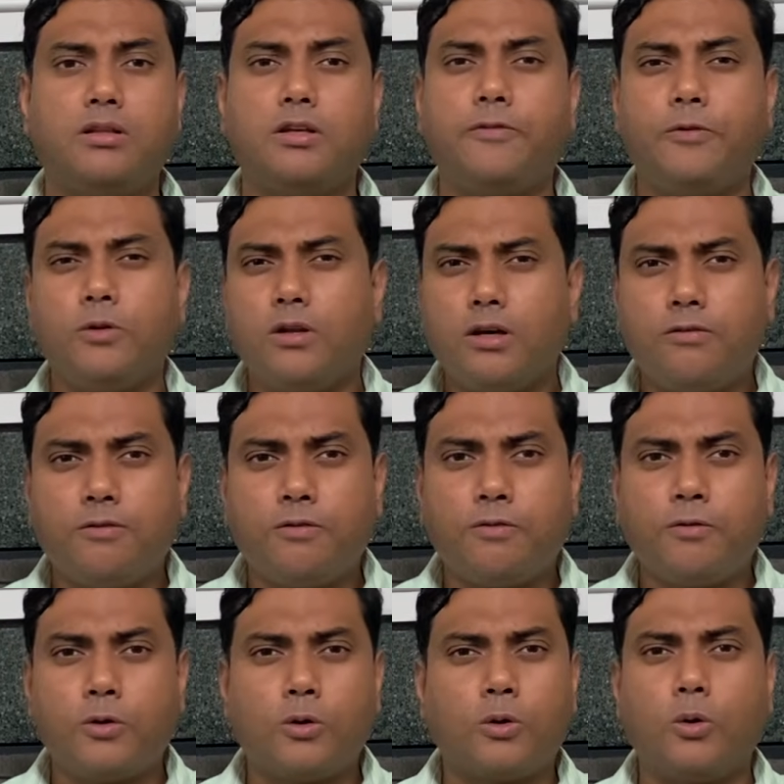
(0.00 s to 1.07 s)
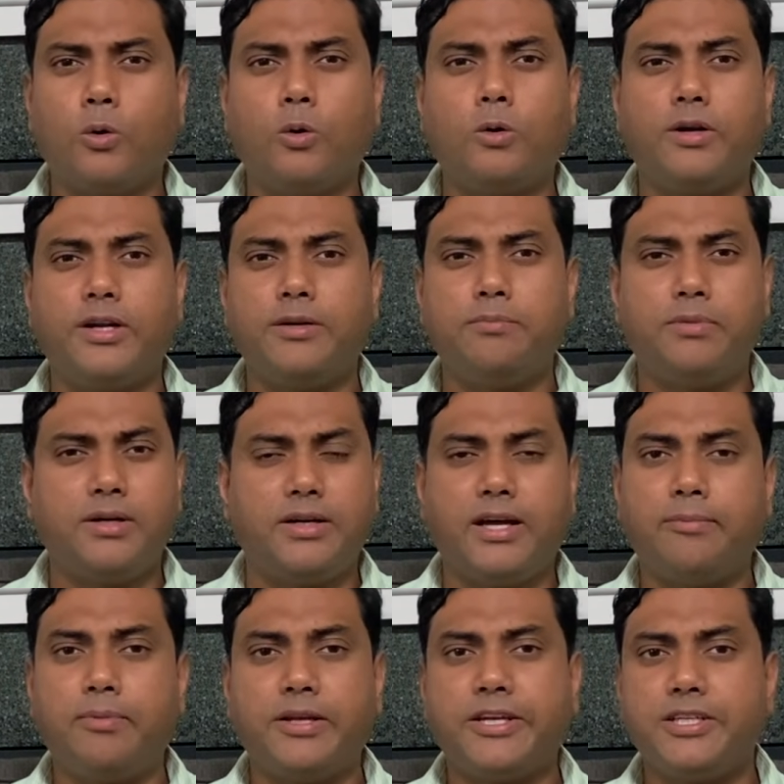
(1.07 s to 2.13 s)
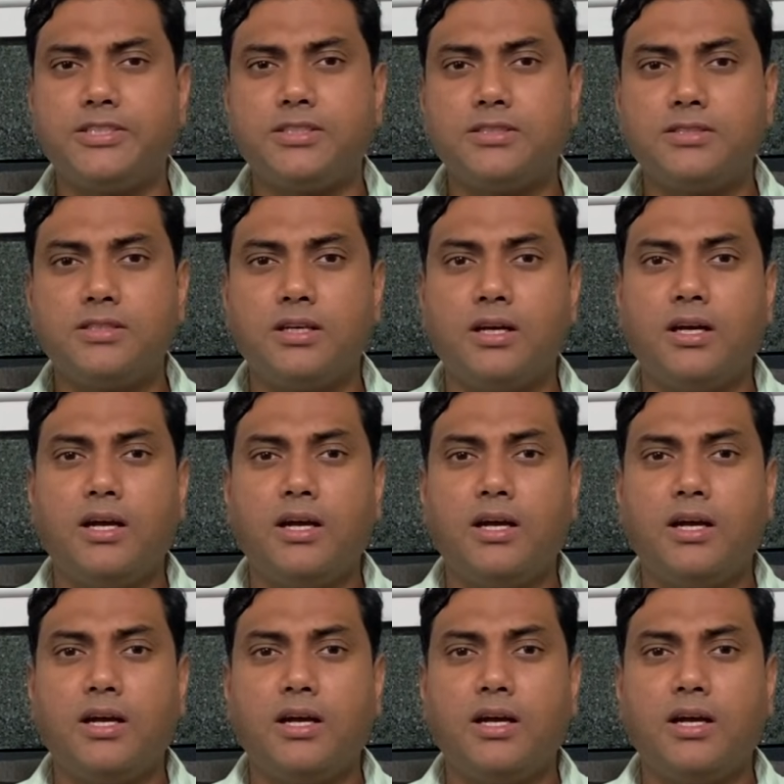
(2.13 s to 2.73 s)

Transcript: if you love to code and build applications,